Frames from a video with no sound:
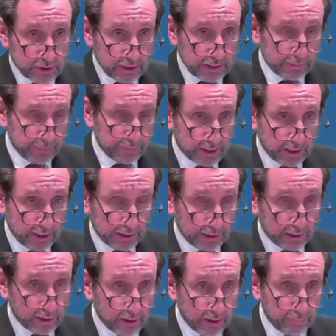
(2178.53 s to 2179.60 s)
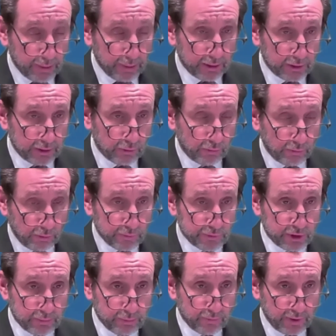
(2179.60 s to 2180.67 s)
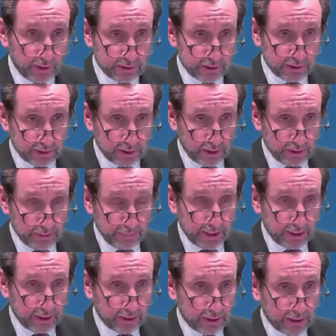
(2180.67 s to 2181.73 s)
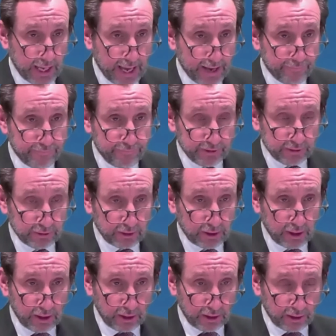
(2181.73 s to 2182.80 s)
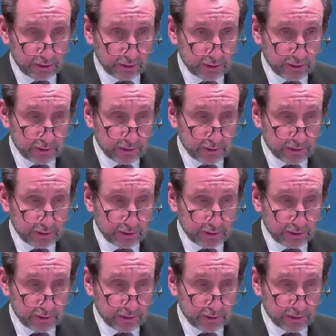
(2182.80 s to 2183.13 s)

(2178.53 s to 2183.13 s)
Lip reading: a little bit earlier about your supervising Tony Baker and Phil Clark.